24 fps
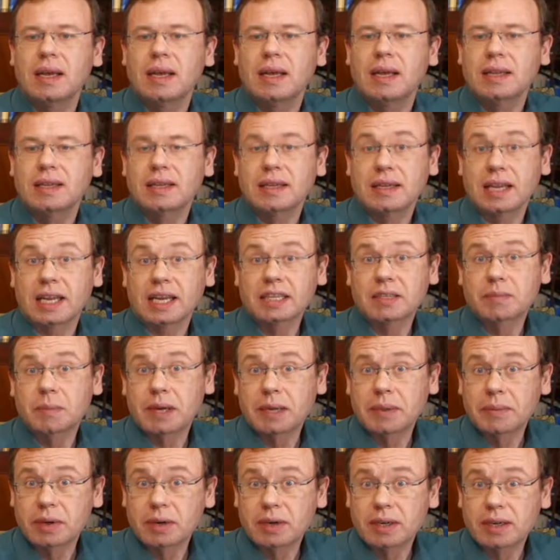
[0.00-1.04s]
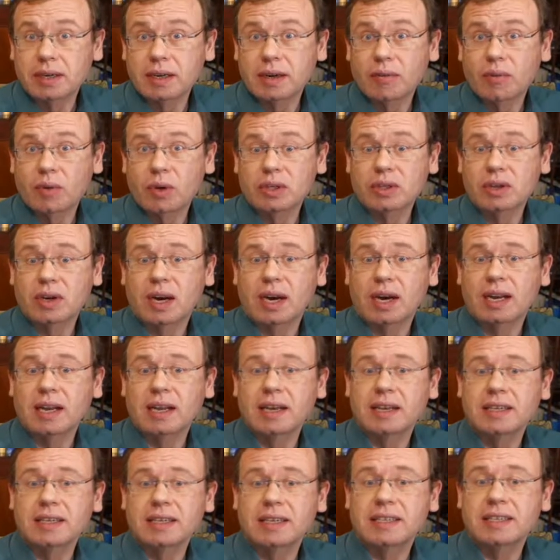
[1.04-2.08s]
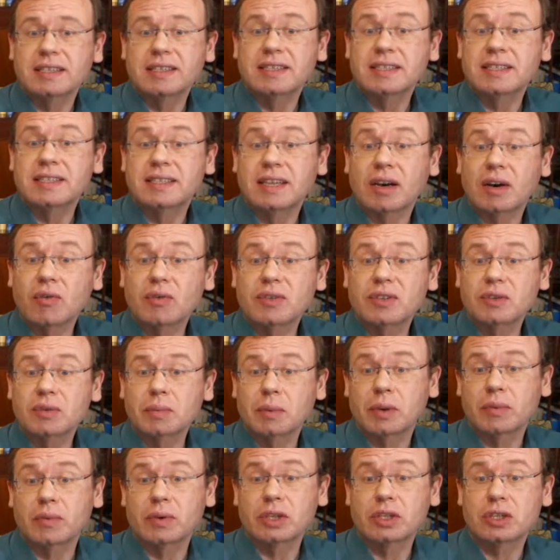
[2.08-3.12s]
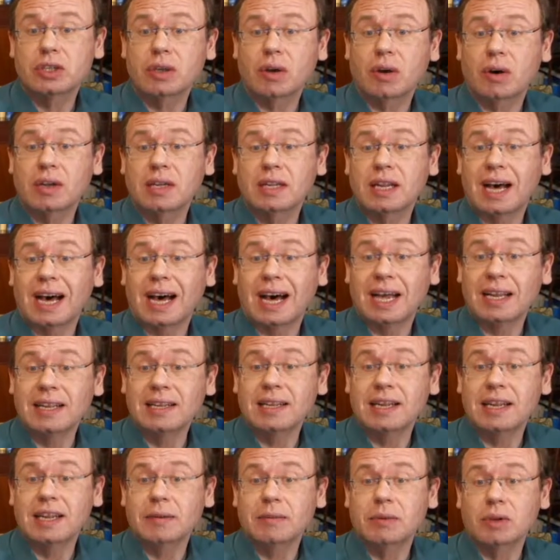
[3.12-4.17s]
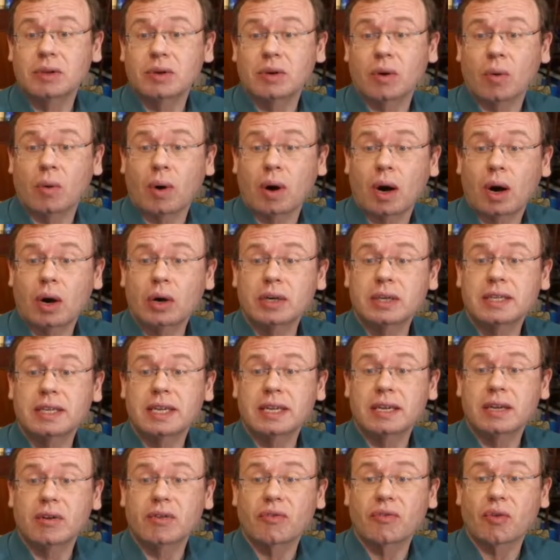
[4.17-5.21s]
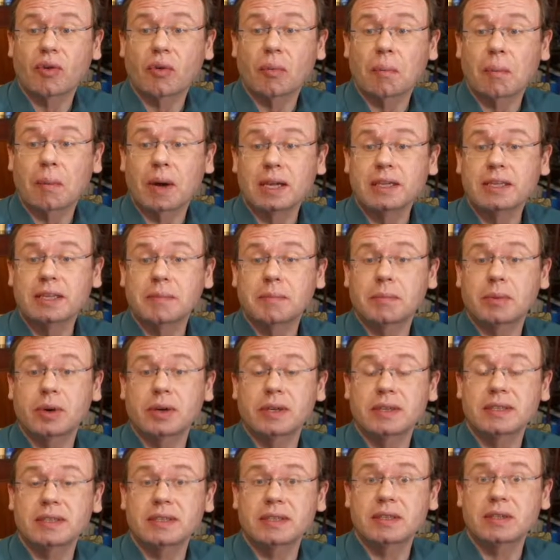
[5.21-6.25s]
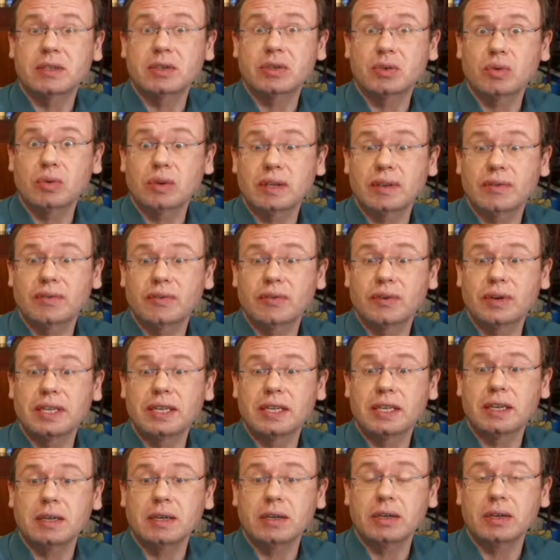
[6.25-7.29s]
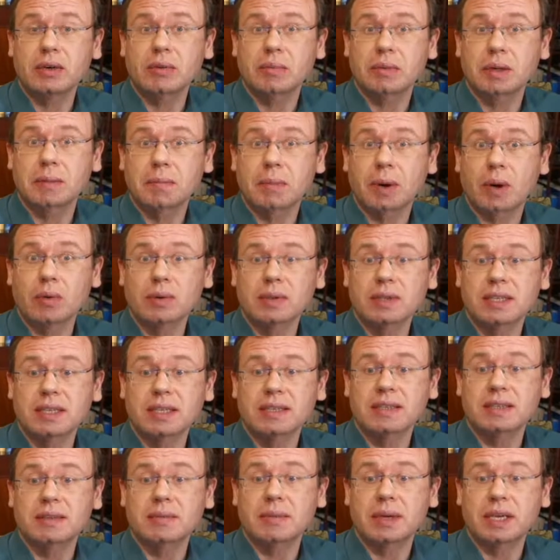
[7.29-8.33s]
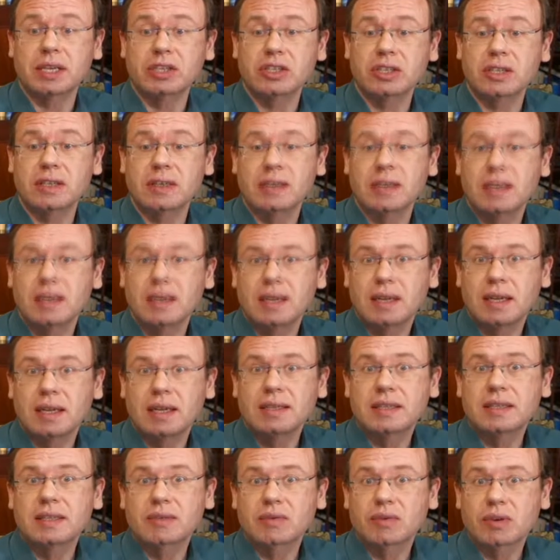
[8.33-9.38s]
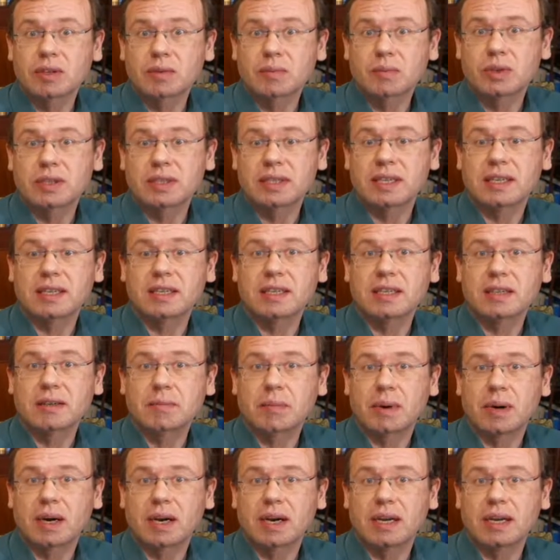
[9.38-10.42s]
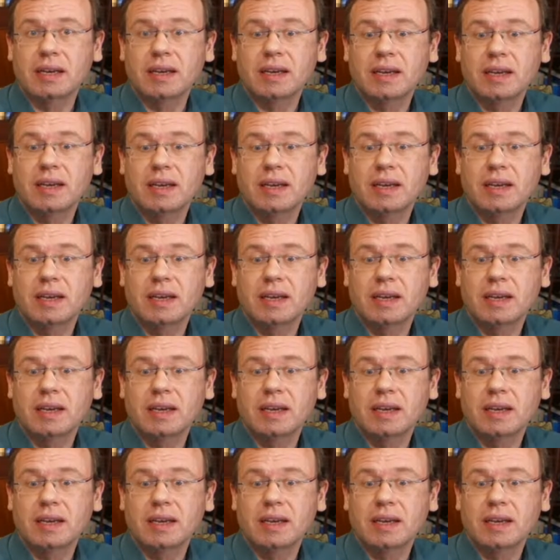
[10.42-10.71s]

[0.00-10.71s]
The next paper that I want to highlight is Self-supervision on Unlabelled OR Data for Multi-person 2D 3D Human Pose Estimation. And this was presented by